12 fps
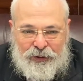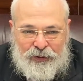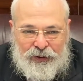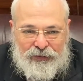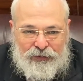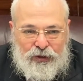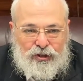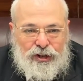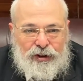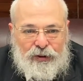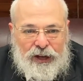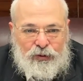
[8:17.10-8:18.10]
officiate
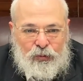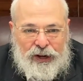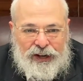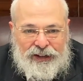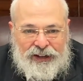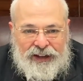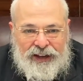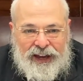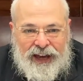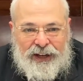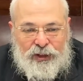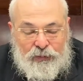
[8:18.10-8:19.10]
at a wedding
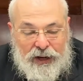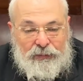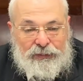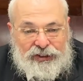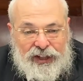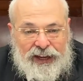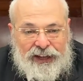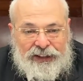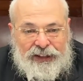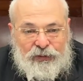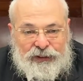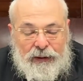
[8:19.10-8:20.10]
and you made a mistake
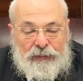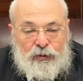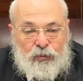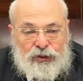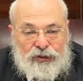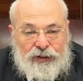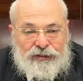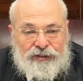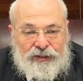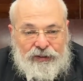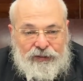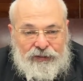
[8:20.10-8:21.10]
and something was not
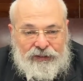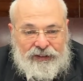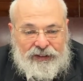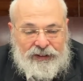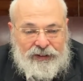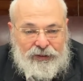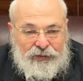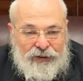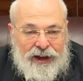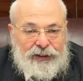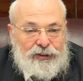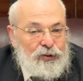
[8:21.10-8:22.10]

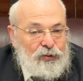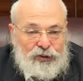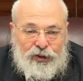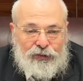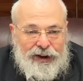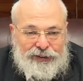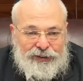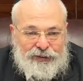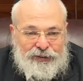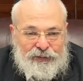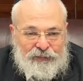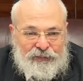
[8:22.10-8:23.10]
valid, you could correct
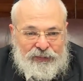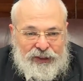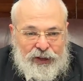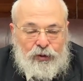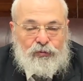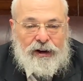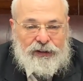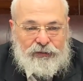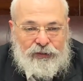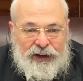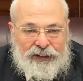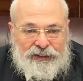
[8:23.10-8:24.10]
it. You could
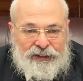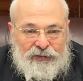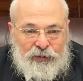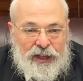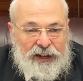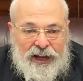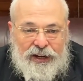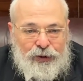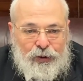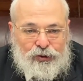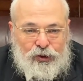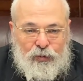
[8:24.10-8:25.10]
rectify it without any
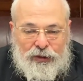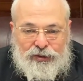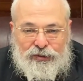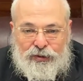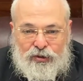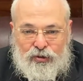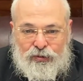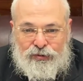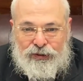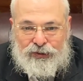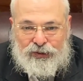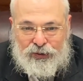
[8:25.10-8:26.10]
consequences to the
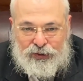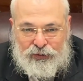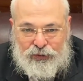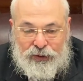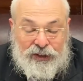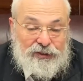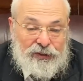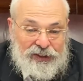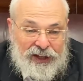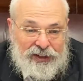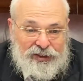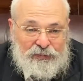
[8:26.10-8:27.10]
children and so on and so forth. It's not
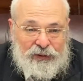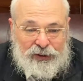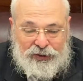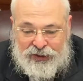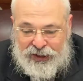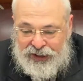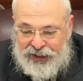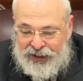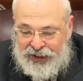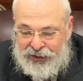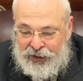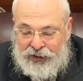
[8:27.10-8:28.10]
nice, because
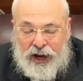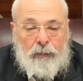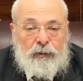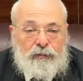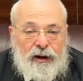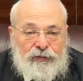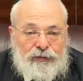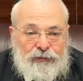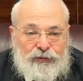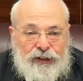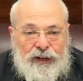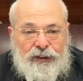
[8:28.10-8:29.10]
the couple might have
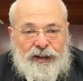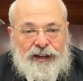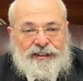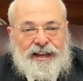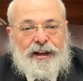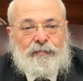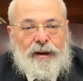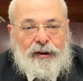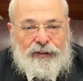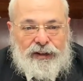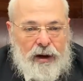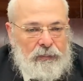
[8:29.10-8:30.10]
lived together as
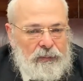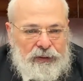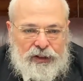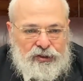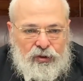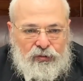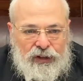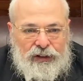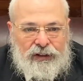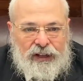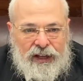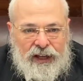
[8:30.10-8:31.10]
unmarried couple, but there's no
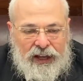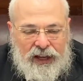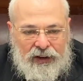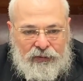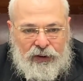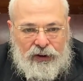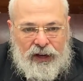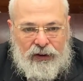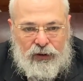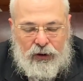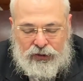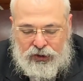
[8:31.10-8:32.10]
real very heavy
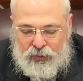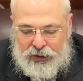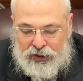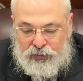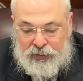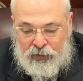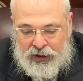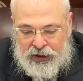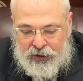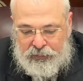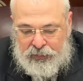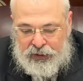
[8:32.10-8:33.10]
consequences.
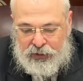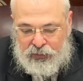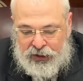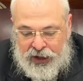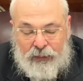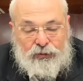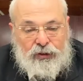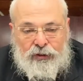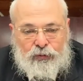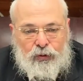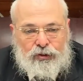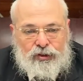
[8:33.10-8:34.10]
But when it comes to
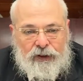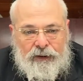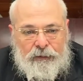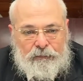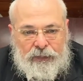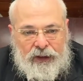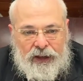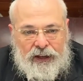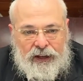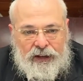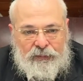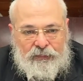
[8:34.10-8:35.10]
divorce,
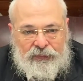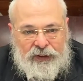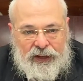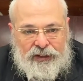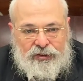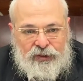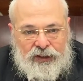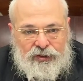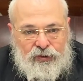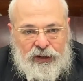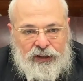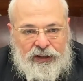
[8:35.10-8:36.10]
it's
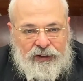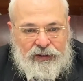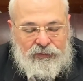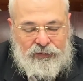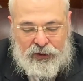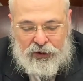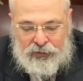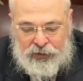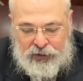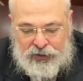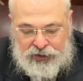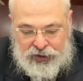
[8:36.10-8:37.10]
really very,
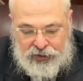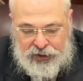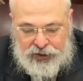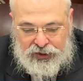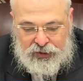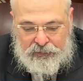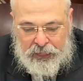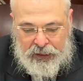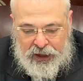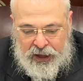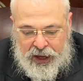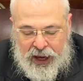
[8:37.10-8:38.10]
very serious.
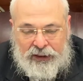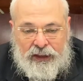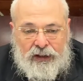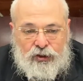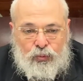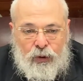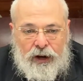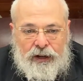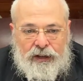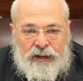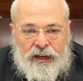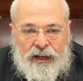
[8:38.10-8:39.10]
And that is
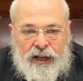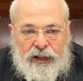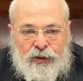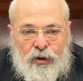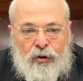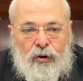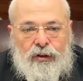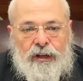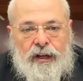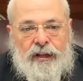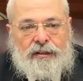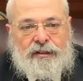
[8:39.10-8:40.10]
why not only
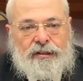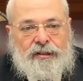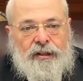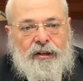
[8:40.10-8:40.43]
it's